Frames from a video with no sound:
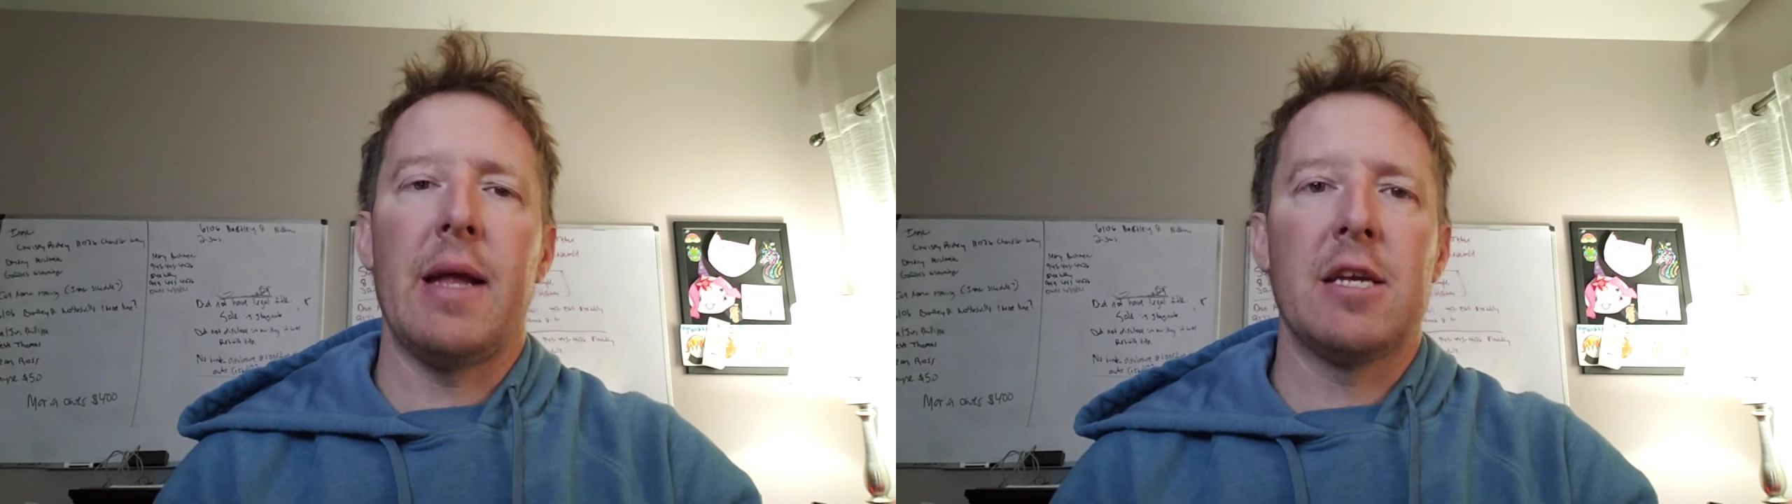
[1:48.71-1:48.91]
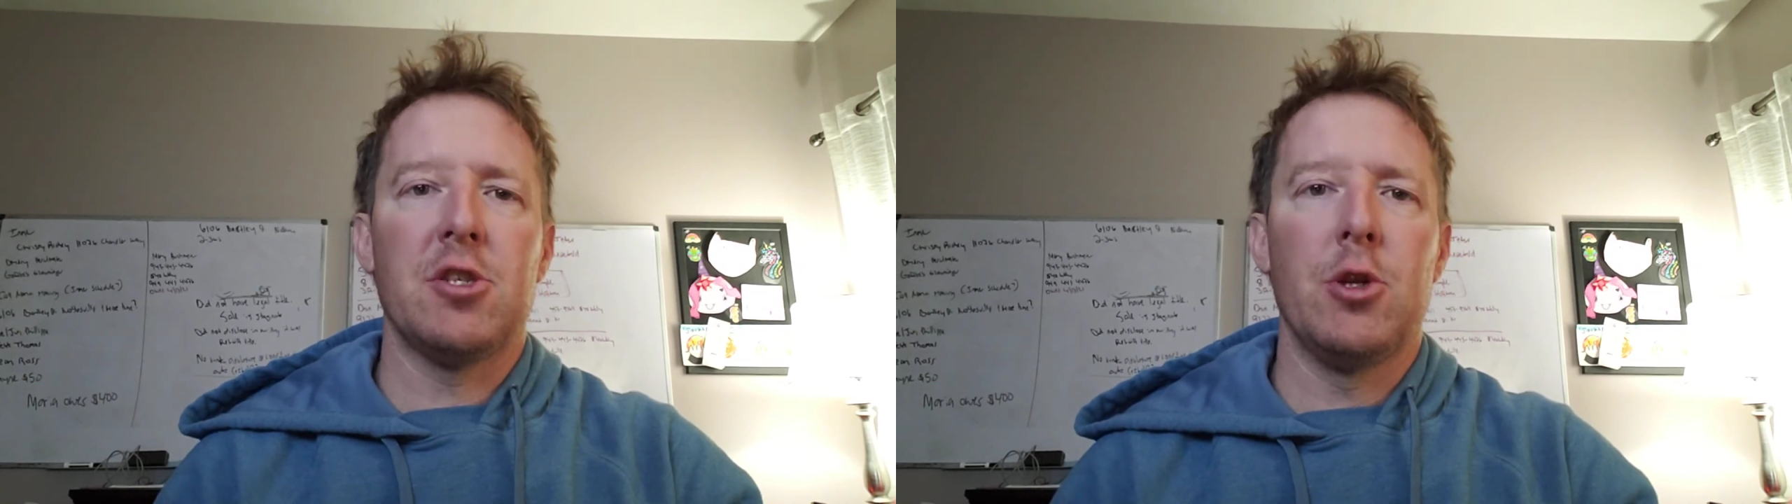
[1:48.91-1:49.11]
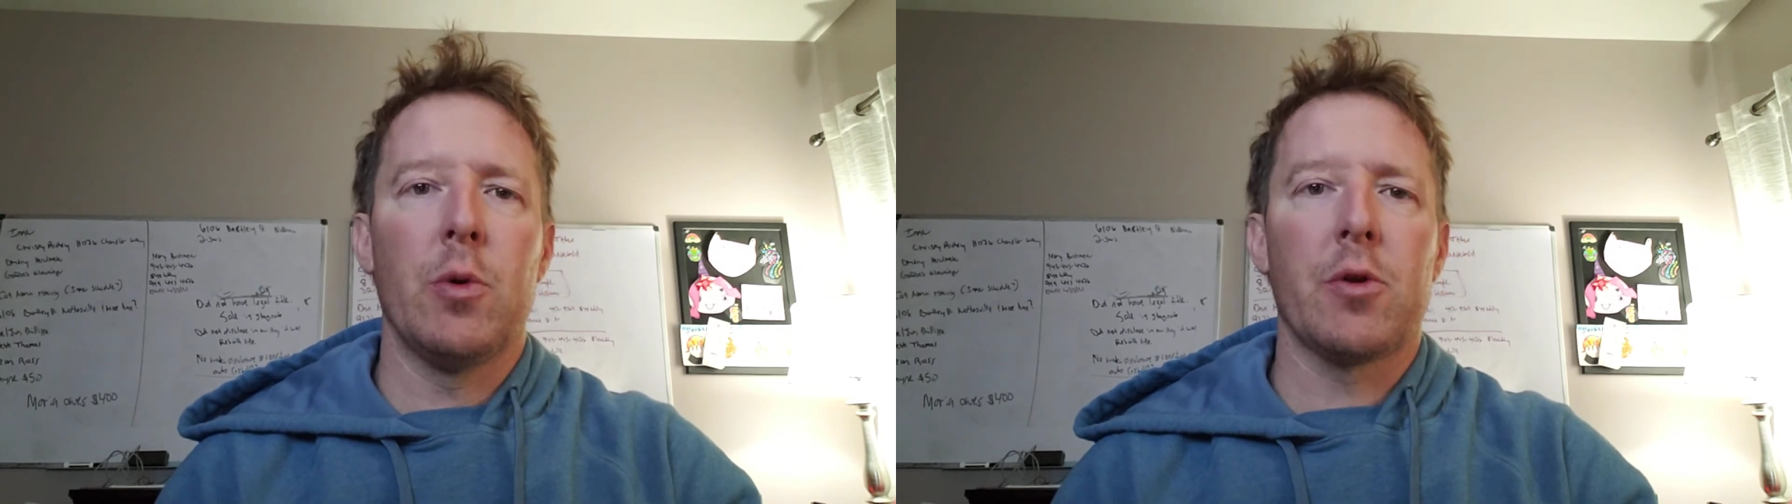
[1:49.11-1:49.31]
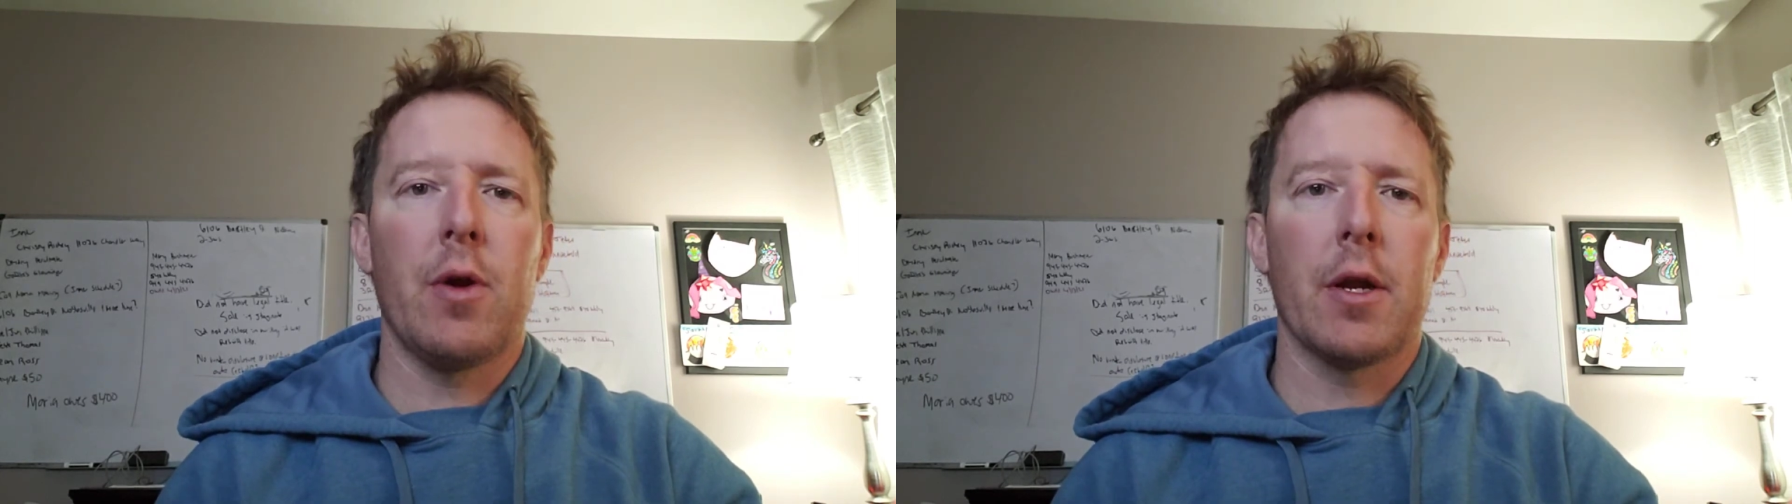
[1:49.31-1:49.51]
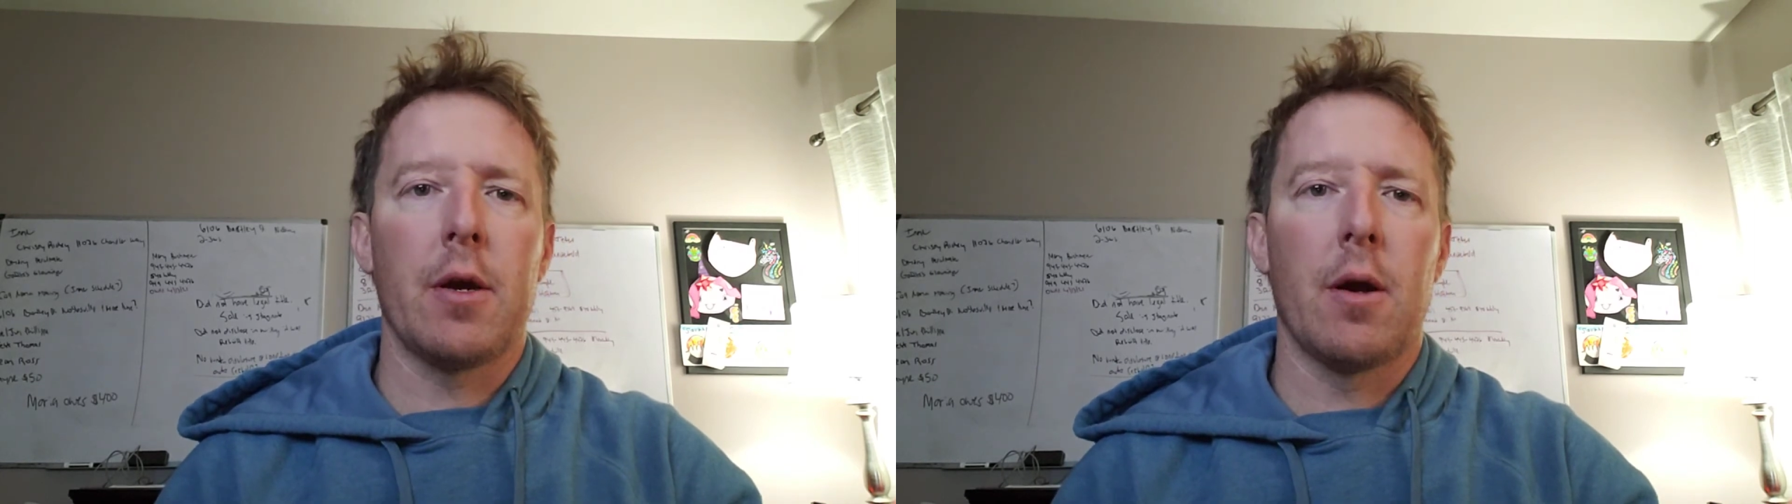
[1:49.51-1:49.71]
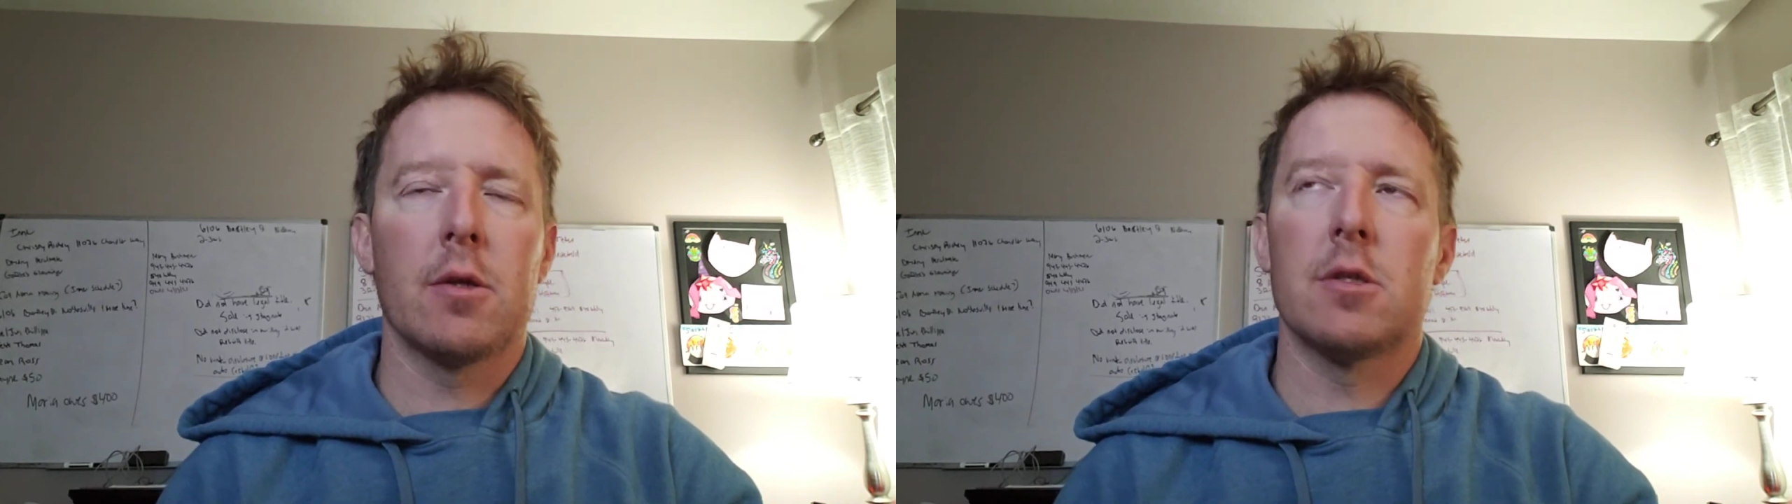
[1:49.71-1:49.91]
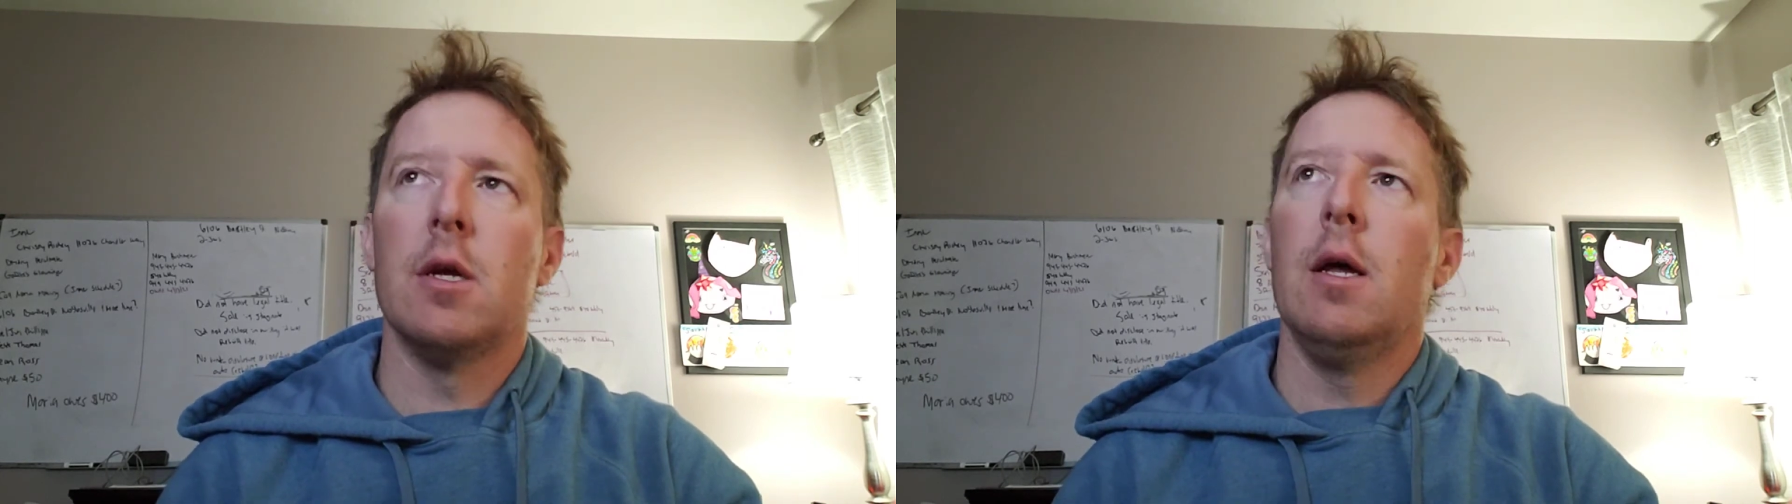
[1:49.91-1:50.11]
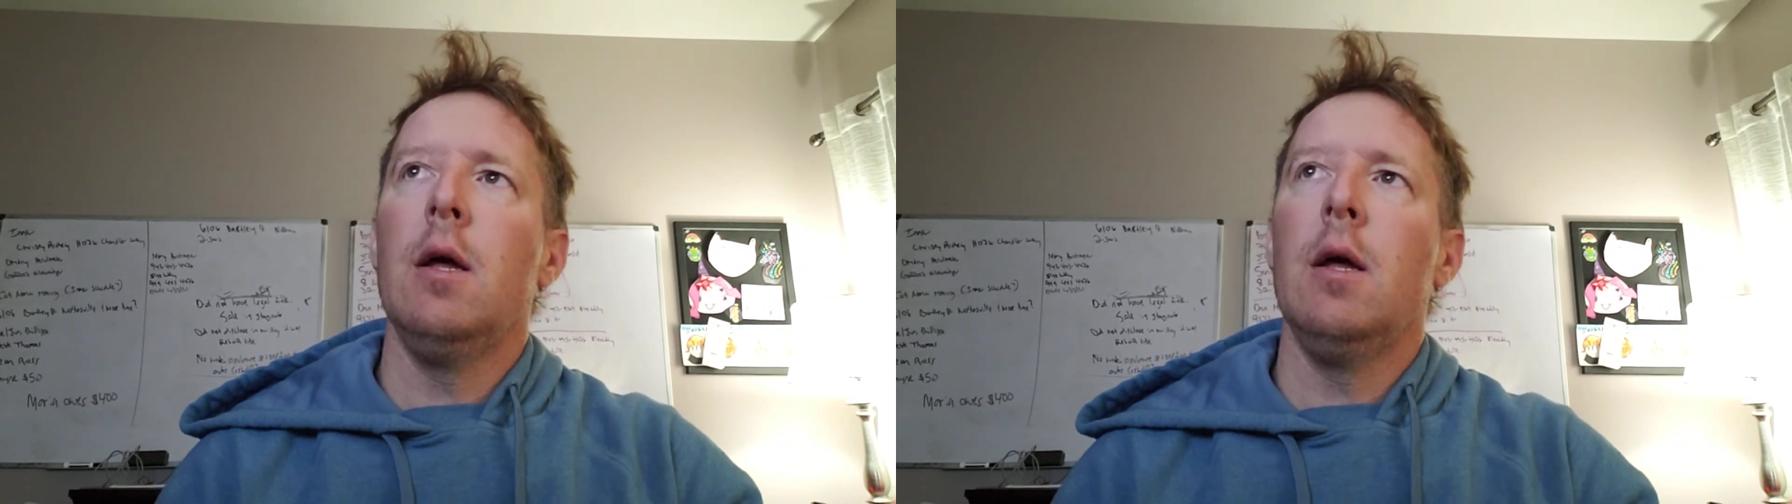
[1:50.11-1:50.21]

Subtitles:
it has to do with credit cards.